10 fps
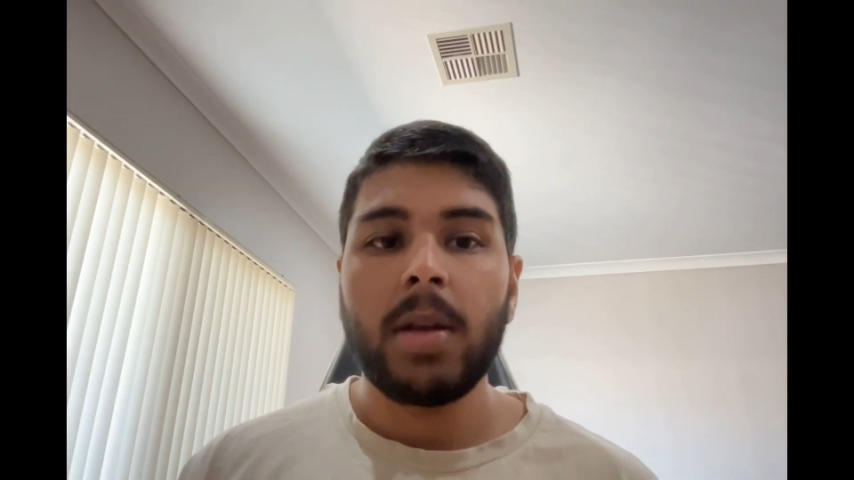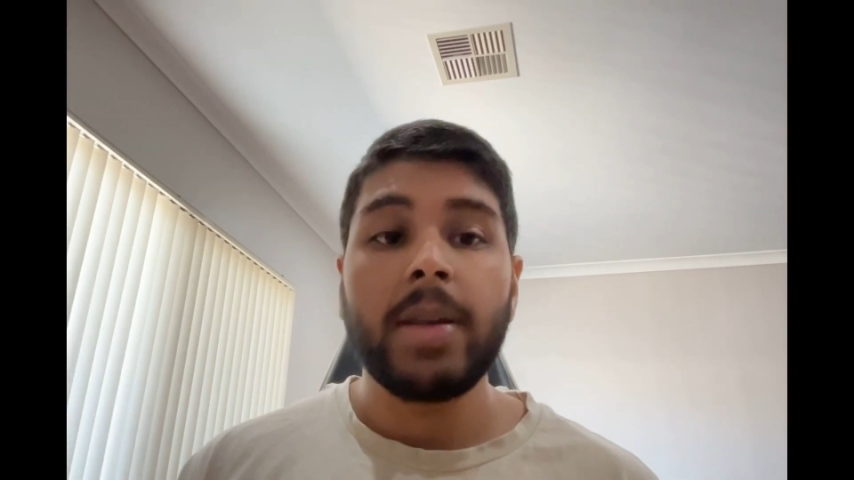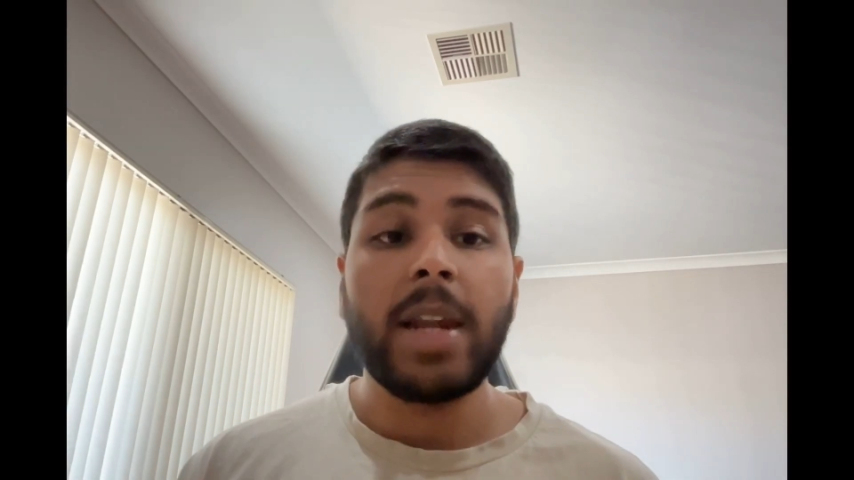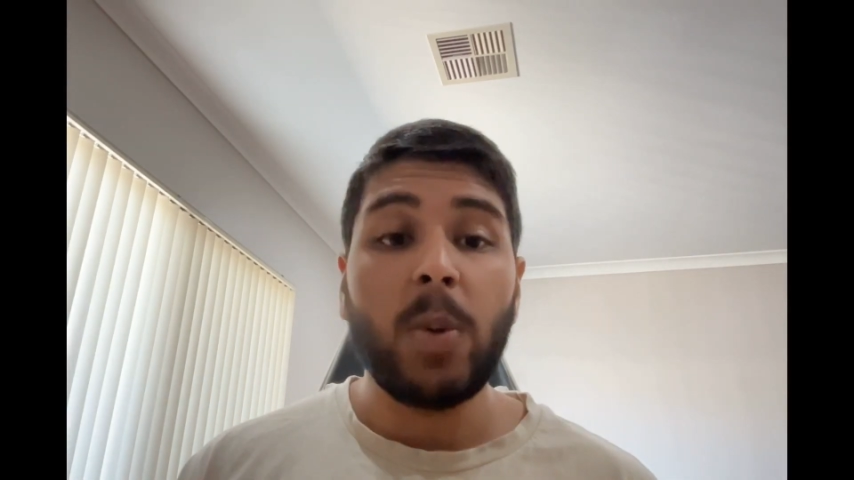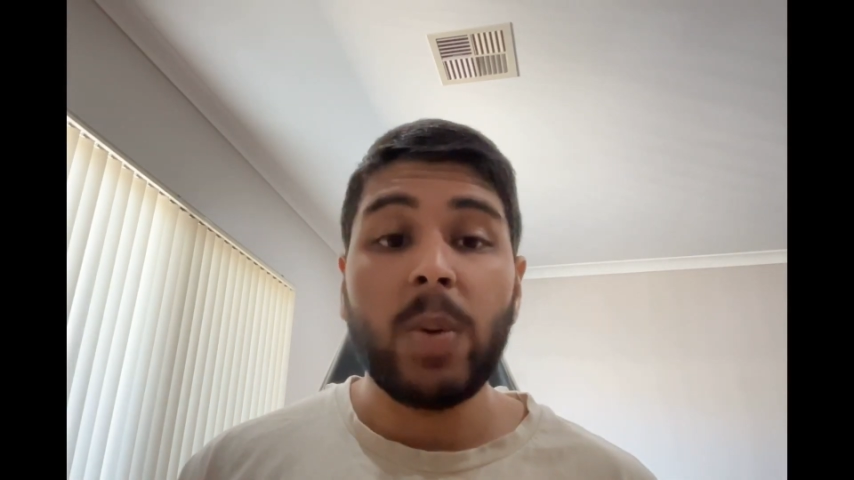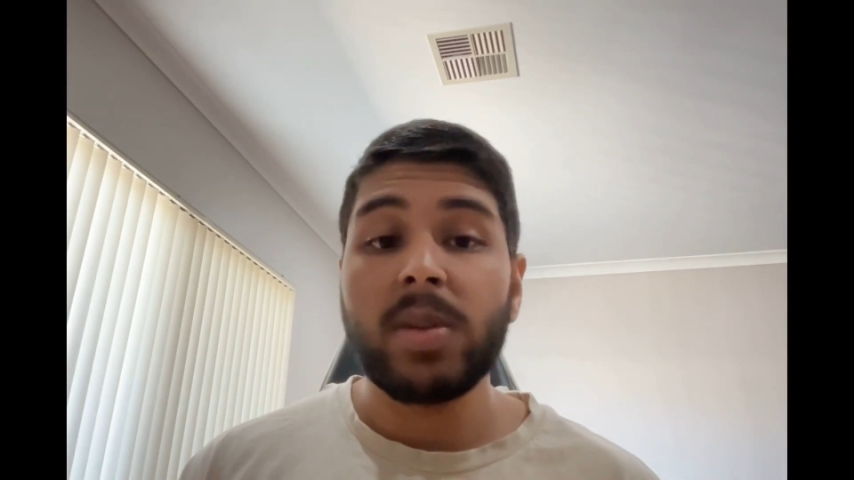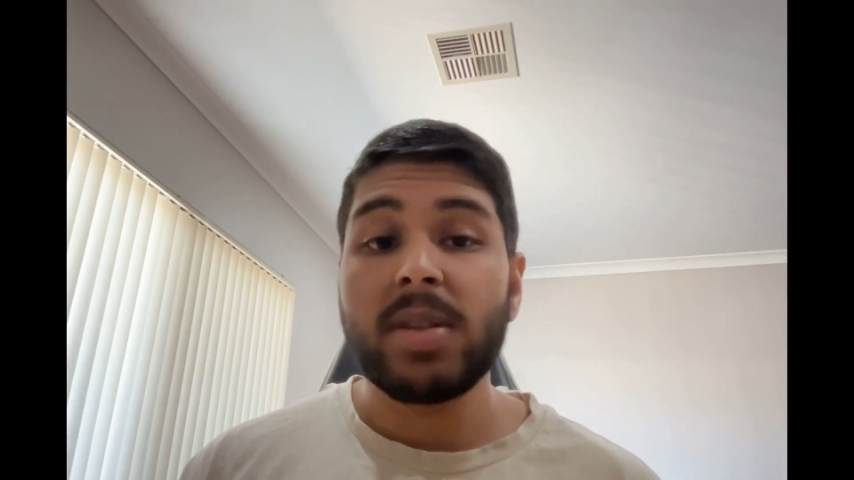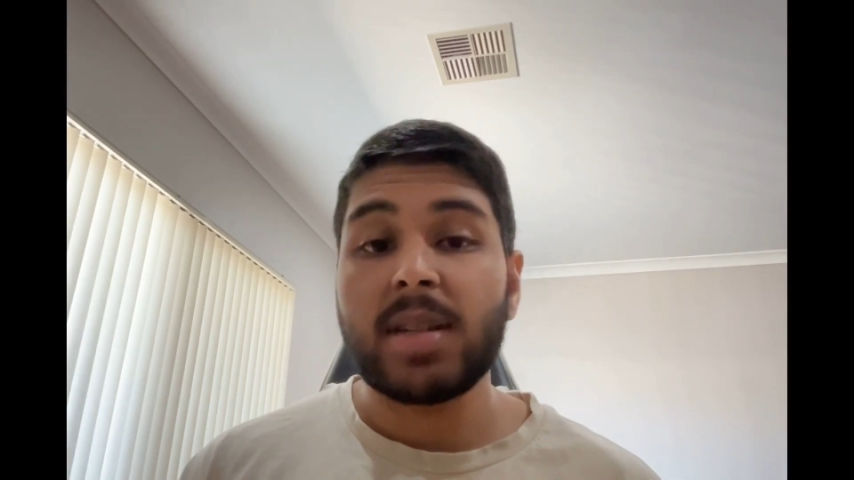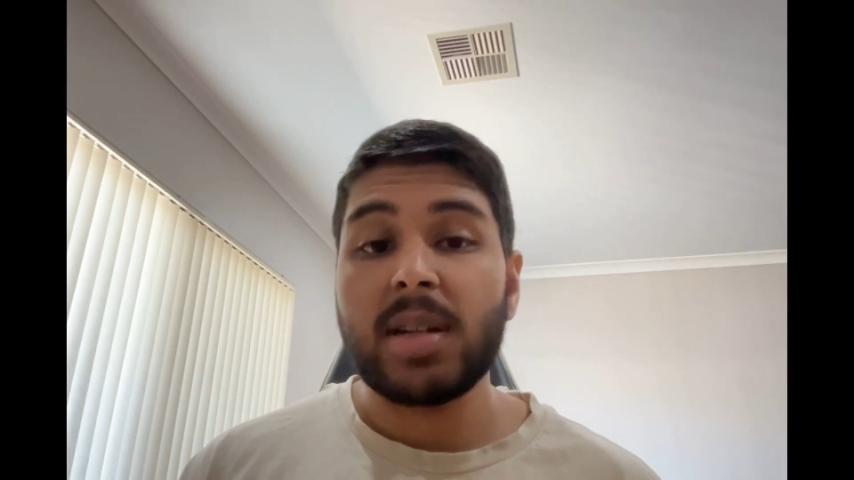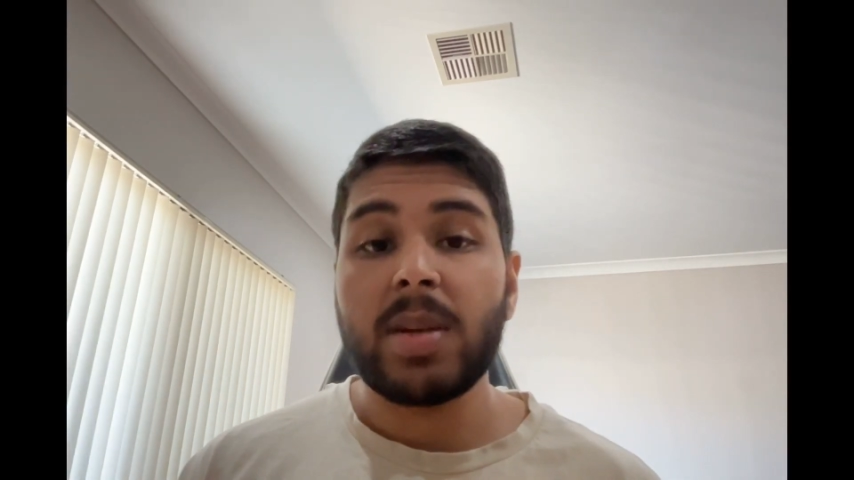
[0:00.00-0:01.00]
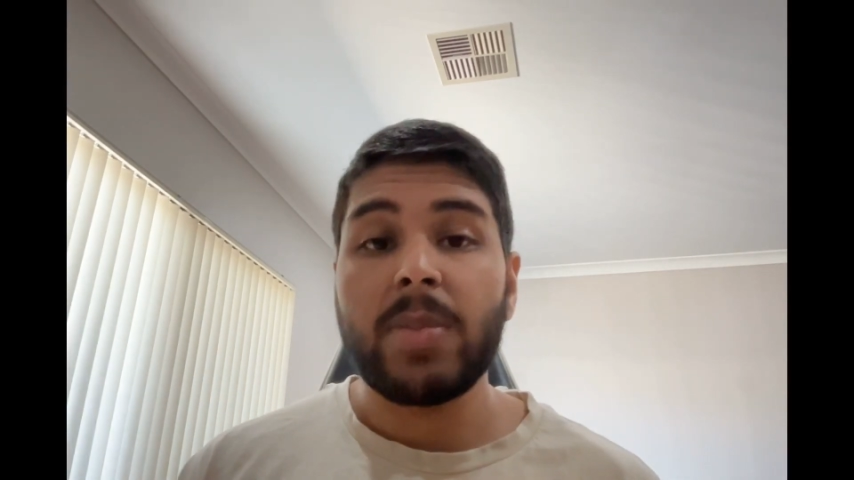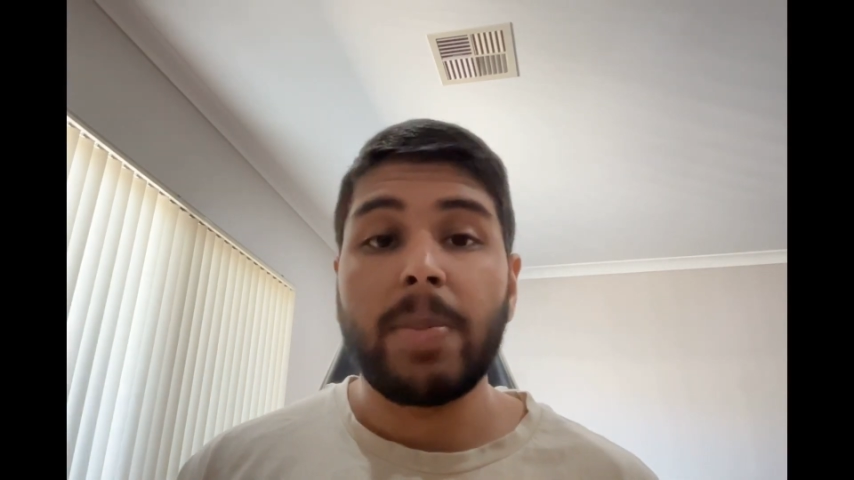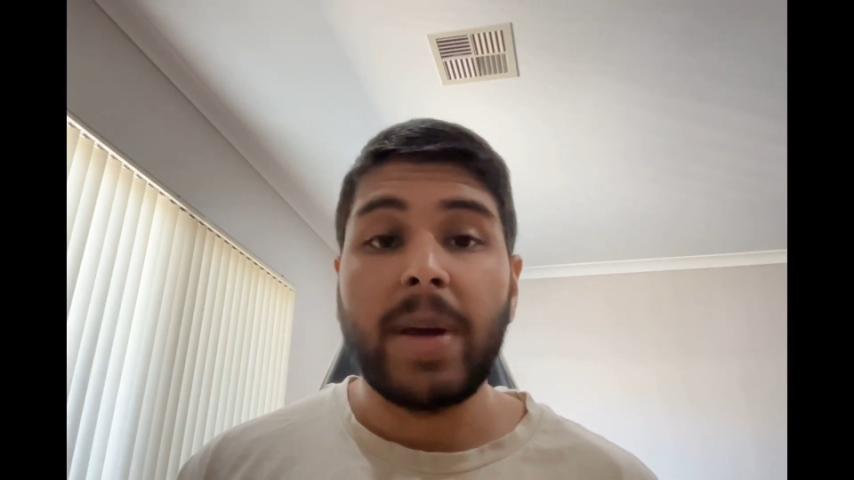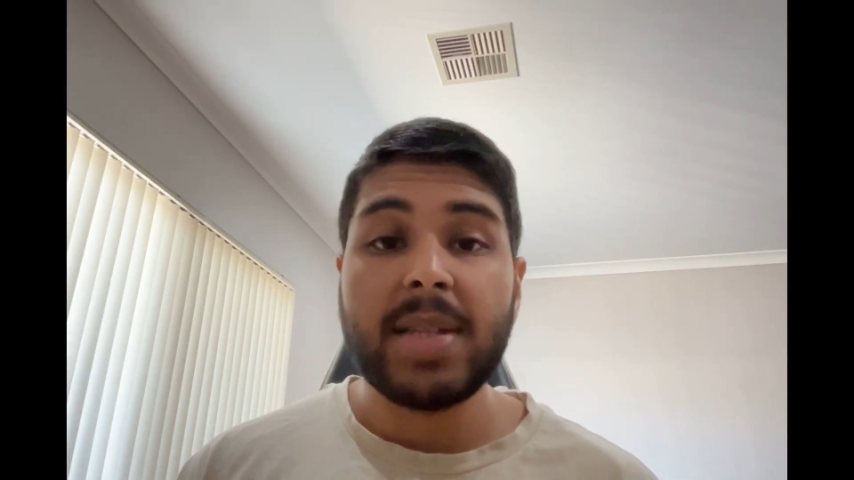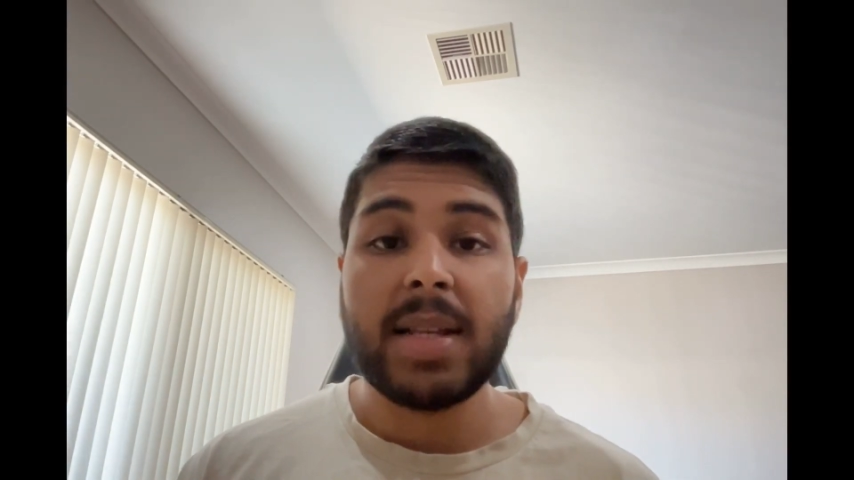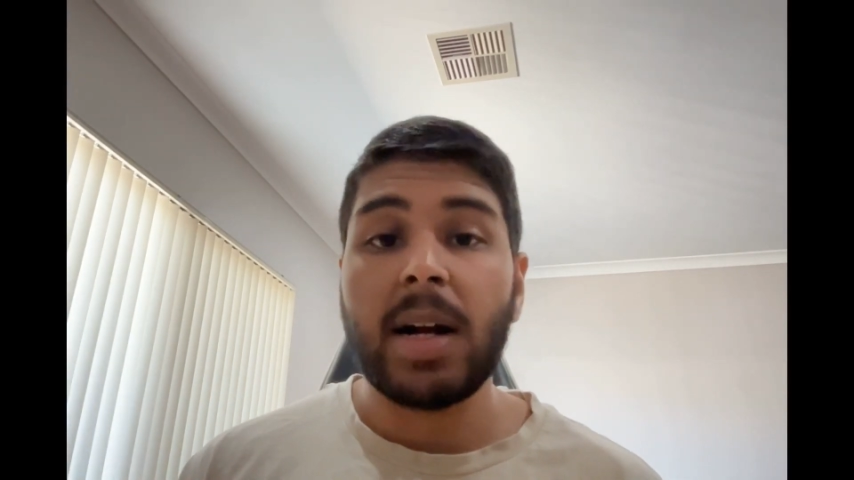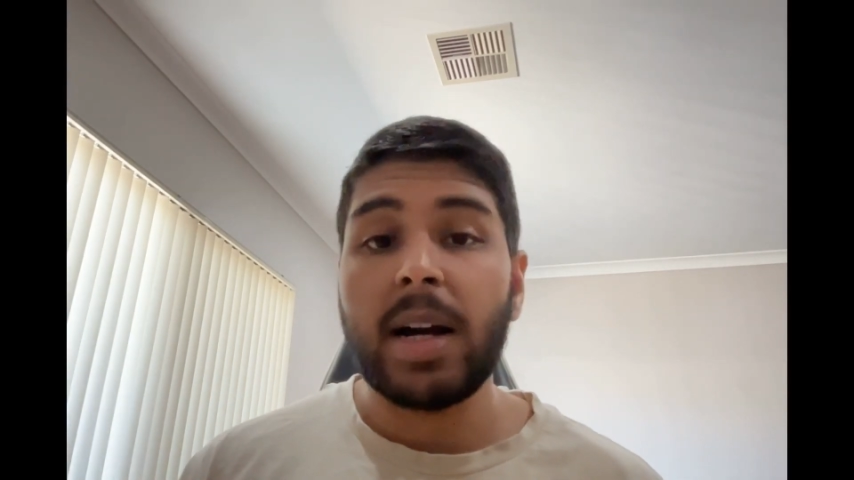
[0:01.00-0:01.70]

Now we will discuss some of the basic